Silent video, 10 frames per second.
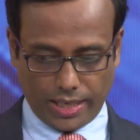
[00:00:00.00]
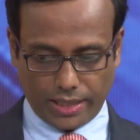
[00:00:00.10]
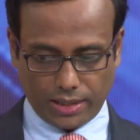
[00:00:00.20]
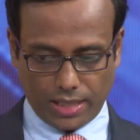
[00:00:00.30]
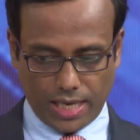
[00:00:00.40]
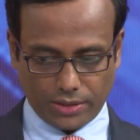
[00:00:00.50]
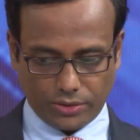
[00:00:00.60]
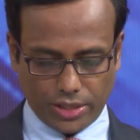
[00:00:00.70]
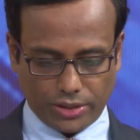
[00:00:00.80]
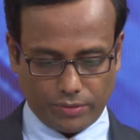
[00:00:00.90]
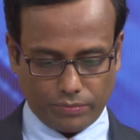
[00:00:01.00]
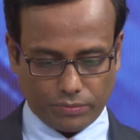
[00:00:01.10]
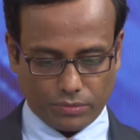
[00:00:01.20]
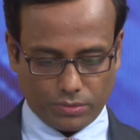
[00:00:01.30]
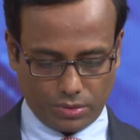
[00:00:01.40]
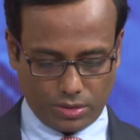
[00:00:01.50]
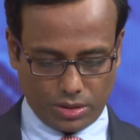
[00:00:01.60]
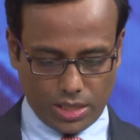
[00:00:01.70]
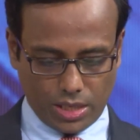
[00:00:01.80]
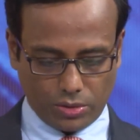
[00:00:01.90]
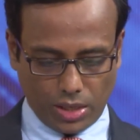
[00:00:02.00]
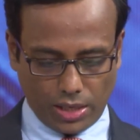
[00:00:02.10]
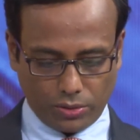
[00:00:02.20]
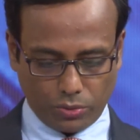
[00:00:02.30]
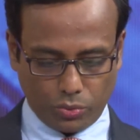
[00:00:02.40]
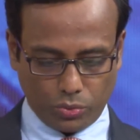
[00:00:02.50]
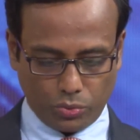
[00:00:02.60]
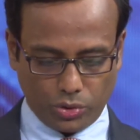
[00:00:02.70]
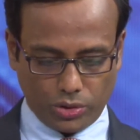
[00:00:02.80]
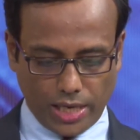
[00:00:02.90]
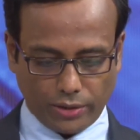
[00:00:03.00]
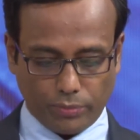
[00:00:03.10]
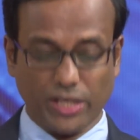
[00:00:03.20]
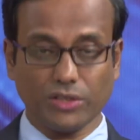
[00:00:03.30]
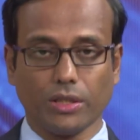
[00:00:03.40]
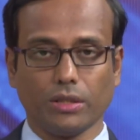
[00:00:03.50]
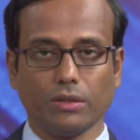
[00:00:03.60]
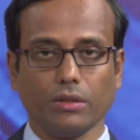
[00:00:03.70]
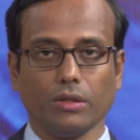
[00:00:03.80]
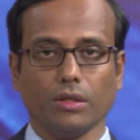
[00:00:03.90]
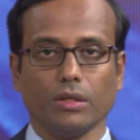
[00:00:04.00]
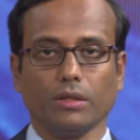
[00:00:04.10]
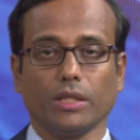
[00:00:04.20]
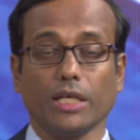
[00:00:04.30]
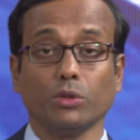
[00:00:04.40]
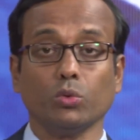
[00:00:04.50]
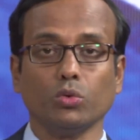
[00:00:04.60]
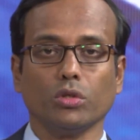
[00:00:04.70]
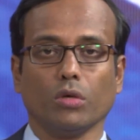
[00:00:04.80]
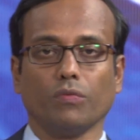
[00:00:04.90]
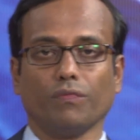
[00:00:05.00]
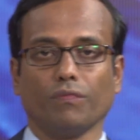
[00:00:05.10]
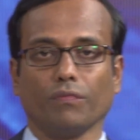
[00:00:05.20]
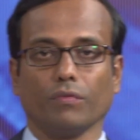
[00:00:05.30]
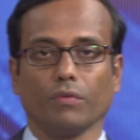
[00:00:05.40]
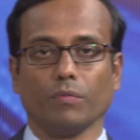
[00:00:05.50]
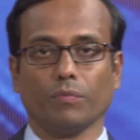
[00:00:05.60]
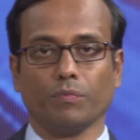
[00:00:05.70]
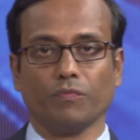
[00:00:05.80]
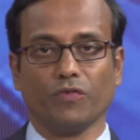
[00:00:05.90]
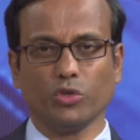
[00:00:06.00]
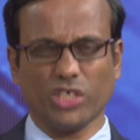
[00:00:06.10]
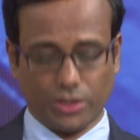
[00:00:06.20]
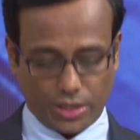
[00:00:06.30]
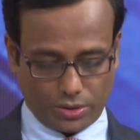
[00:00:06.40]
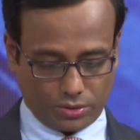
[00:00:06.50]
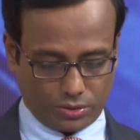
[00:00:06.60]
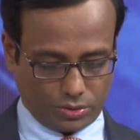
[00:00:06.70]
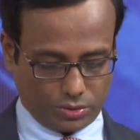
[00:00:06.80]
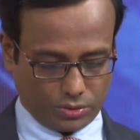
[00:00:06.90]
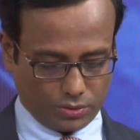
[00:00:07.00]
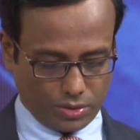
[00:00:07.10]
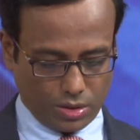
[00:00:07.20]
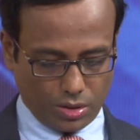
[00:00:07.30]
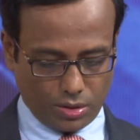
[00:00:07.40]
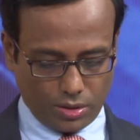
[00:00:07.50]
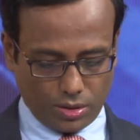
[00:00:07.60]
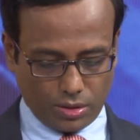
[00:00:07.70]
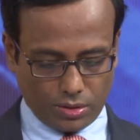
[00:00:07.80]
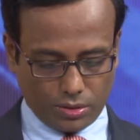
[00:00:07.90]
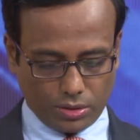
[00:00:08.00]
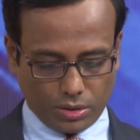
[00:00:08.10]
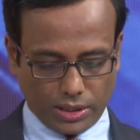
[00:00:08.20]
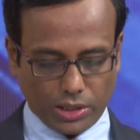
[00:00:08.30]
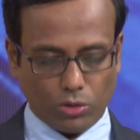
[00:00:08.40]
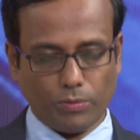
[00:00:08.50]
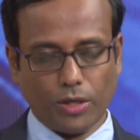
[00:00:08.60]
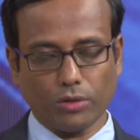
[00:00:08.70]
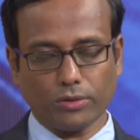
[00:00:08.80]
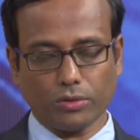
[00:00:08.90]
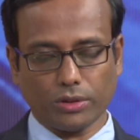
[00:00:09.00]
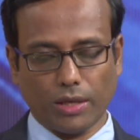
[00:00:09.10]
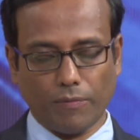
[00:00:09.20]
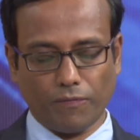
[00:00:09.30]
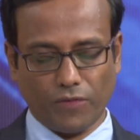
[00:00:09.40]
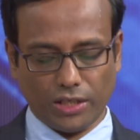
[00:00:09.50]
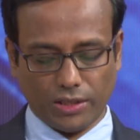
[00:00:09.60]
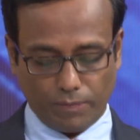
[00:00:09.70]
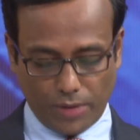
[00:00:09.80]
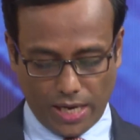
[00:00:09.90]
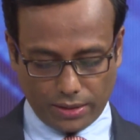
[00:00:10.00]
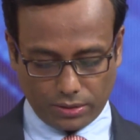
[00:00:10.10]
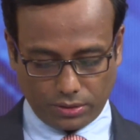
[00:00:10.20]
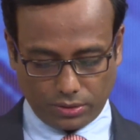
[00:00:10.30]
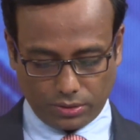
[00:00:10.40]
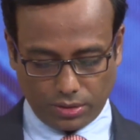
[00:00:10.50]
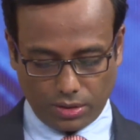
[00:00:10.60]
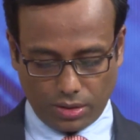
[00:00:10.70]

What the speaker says: And the last item, here we would like to mention the use of future tense. Here will be also some fill in the blanks,